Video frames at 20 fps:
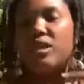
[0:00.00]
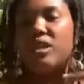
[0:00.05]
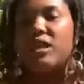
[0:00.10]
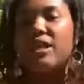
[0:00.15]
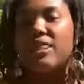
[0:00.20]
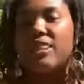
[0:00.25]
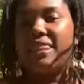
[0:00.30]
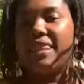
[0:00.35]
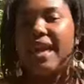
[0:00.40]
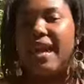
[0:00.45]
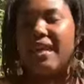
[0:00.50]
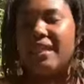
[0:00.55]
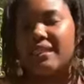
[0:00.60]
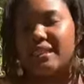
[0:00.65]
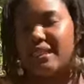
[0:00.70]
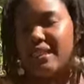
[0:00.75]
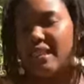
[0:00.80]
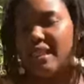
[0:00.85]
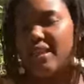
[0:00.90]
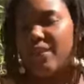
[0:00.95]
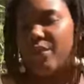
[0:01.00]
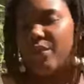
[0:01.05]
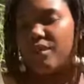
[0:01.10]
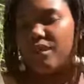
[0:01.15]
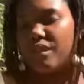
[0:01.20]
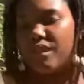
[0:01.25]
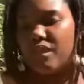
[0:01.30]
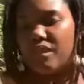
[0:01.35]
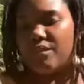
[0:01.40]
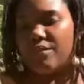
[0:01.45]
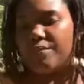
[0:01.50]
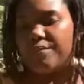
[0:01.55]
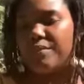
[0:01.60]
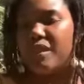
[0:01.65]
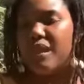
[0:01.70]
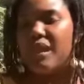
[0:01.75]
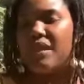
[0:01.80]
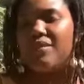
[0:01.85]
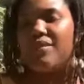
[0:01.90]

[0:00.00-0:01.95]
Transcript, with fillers: we cathect with them